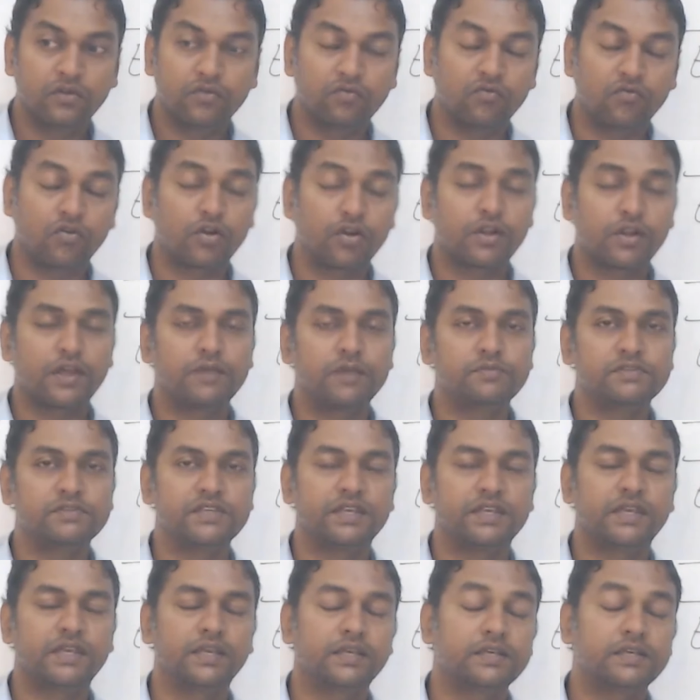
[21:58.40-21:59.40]
What I am
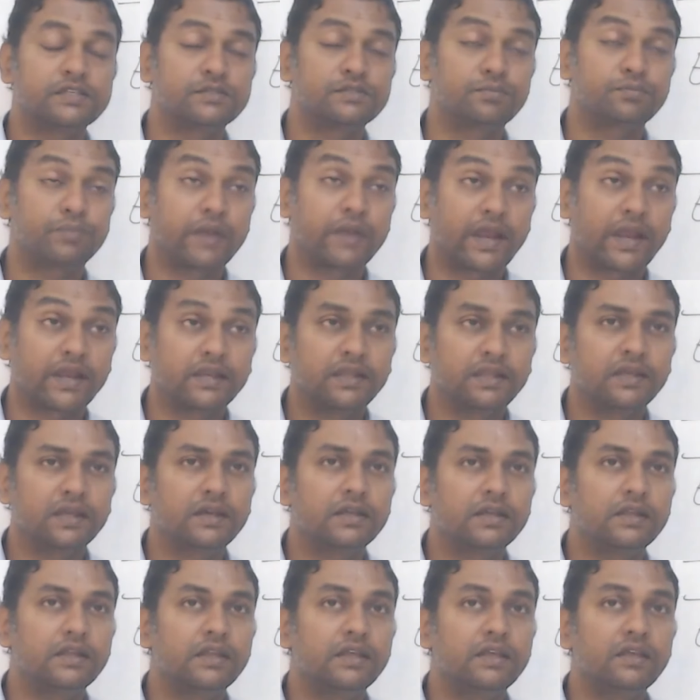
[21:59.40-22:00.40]
saying is
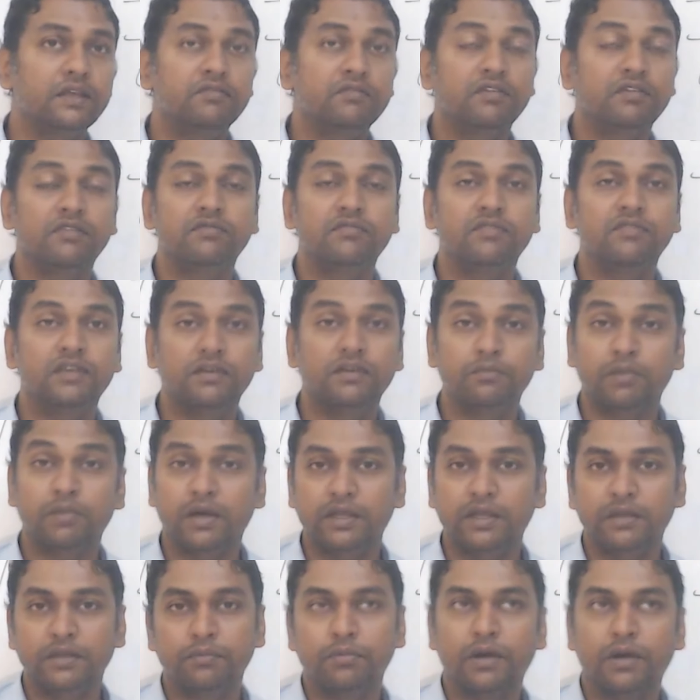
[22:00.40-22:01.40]
practically when we
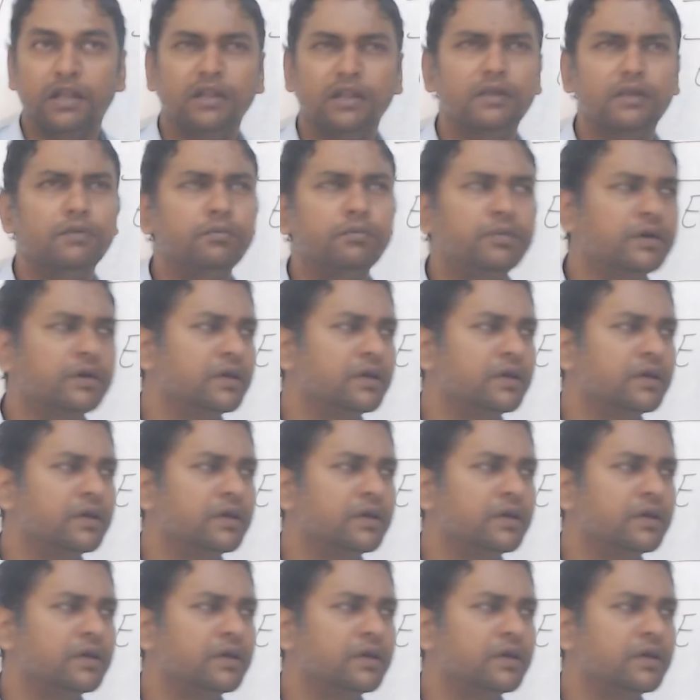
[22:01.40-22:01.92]
buy bulb